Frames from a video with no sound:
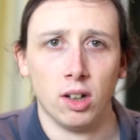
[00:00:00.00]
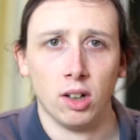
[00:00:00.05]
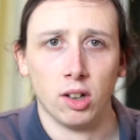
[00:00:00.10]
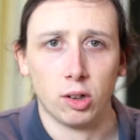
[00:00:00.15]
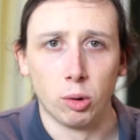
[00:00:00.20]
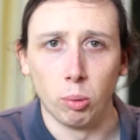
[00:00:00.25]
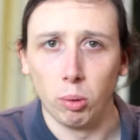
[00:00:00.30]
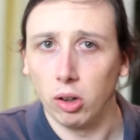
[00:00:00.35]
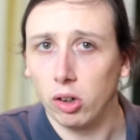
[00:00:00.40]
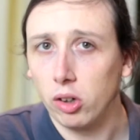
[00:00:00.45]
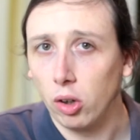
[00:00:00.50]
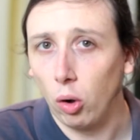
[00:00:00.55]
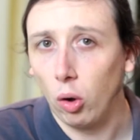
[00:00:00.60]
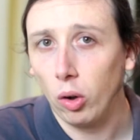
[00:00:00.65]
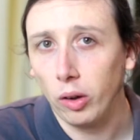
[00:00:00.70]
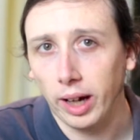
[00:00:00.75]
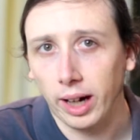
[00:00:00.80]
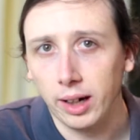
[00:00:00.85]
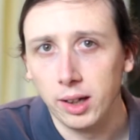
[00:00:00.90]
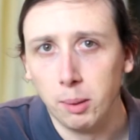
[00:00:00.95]
So we'll look at
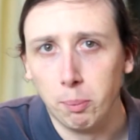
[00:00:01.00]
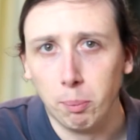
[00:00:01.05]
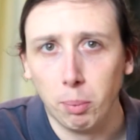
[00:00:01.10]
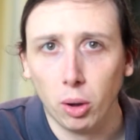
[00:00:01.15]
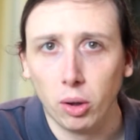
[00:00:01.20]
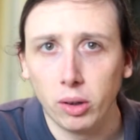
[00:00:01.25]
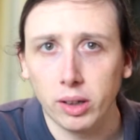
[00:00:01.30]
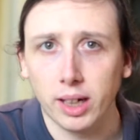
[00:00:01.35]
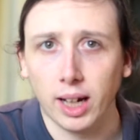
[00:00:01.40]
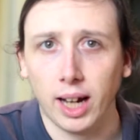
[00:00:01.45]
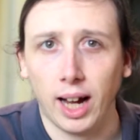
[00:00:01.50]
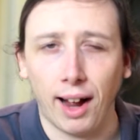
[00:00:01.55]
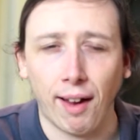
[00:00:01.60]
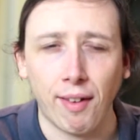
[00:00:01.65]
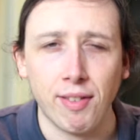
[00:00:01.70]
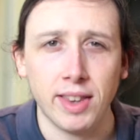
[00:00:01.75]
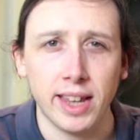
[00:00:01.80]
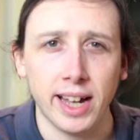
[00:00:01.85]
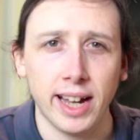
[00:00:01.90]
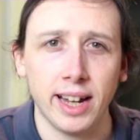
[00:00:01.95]
all that in the book,
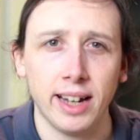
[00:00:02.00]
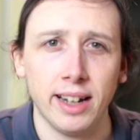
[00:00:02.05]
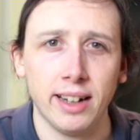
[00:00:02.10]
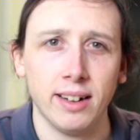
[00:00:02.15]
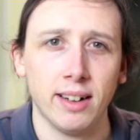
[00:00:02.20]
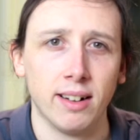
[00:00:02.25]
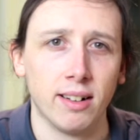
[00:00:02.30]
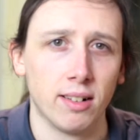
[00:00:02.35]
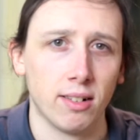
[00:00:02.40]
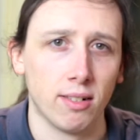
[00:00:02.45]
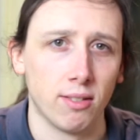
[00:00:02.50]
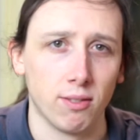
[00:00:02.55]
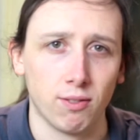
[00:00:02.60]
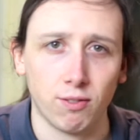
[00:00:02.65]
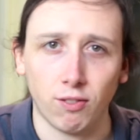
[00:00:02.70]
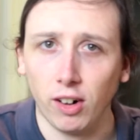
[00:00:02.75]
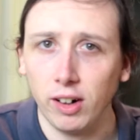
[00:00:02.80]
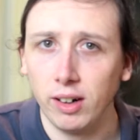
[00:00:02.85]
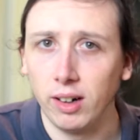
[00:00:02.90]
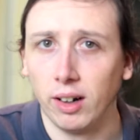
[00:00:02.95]
and then
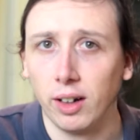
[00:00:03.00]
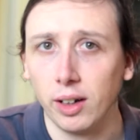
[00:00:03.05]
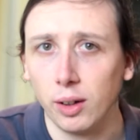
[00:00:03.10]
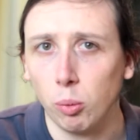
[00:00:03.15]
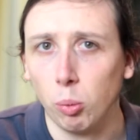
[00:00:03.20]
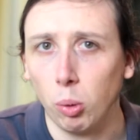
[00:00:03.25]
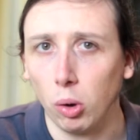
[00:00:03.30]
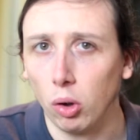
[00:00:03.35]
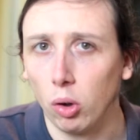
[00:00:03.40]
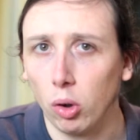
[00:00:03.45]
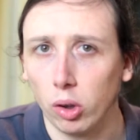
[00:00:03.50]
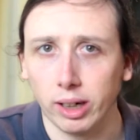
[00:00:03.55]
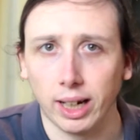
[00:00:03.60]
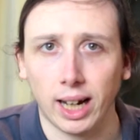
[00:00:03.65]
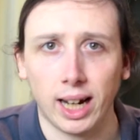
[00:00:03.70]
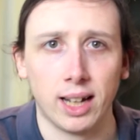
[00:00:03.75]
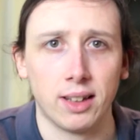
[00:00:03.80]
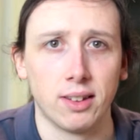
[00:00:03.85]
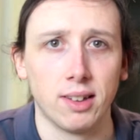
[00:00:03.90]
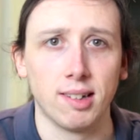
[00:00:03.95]
finally we'll look
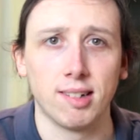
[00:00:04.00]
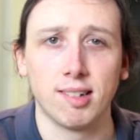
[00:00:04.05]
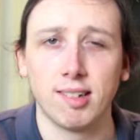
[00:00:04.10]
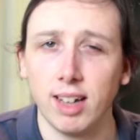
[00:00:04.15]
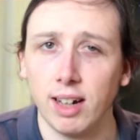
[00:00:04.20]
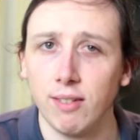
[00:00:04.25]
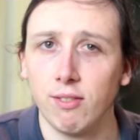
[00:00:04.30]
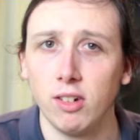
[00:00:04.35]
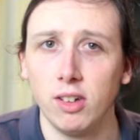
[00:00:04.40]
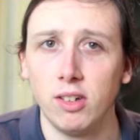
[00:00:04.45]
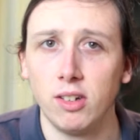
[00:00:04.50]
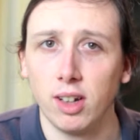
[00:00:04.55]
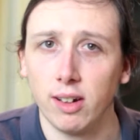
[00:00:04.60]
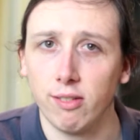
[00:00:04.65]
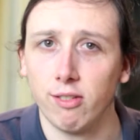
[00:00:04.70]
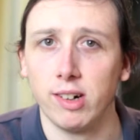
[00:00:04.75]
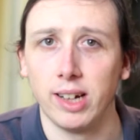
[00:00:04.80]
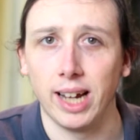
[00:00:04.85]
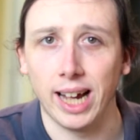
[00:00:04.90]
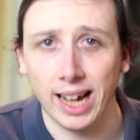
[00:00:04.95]
at the 7
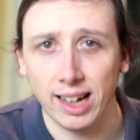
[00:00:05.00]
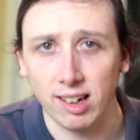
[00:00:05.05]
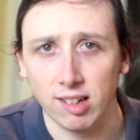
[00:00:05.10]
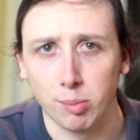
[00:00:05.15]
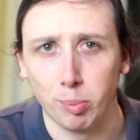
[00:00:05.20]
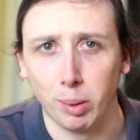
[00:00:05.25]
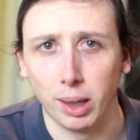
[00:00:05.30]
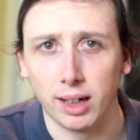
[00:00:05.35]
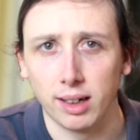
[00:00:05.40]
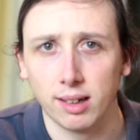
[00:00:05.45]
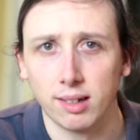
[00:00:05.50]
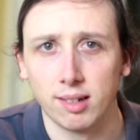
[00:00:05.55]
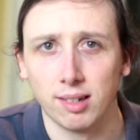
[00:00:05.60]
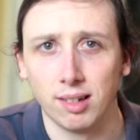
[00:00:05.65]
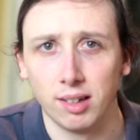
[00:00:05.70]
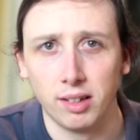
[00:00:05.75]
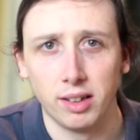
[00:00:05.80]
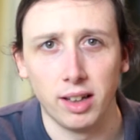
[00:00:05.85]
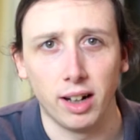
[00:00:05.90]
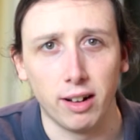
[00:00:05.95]
different aspects
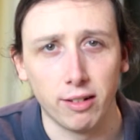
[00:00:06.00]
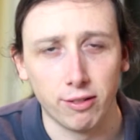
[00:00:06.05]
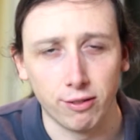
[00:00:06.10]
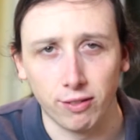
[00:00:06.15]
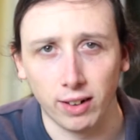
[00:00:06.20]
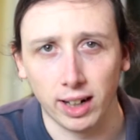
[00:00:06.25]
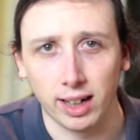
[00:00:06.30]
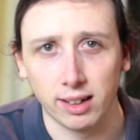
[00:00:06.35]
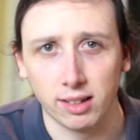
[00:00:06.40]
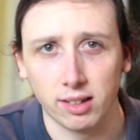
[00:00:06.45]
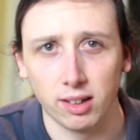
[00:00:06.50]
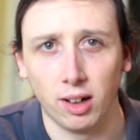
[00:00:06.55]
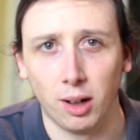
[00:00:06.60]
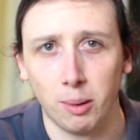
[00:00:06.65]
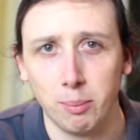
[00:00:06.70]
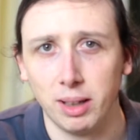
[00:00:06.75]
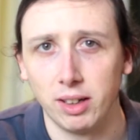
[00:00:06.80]
that affect our